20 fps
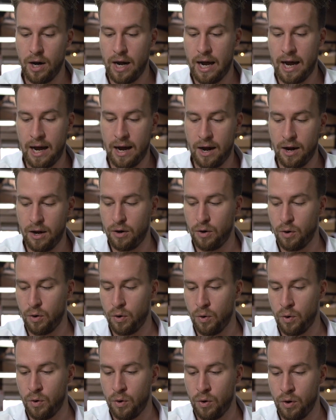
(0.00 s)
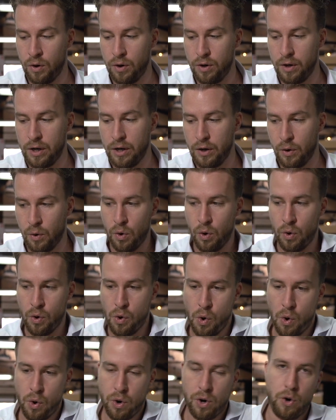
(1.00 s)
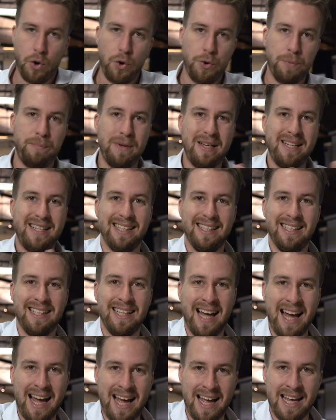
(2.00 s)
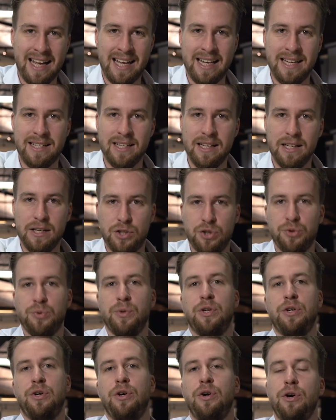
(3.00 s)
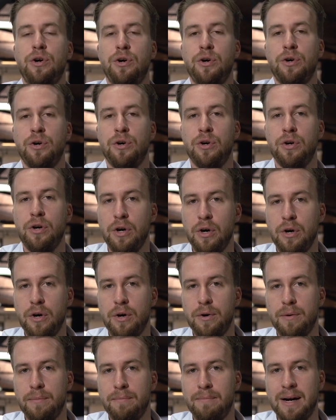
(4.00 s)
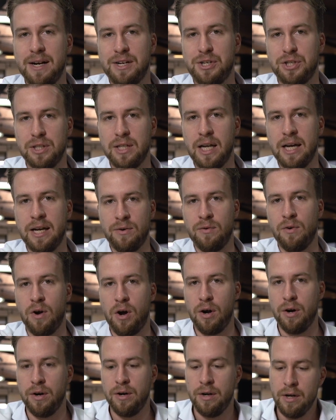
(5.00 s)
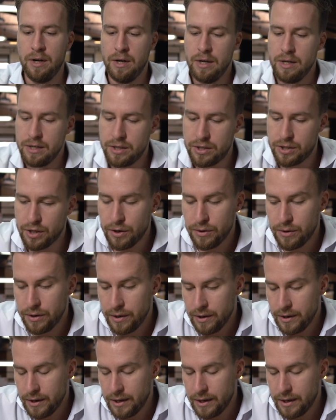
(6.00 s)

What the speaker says: or could be delayed to occur much later on. So,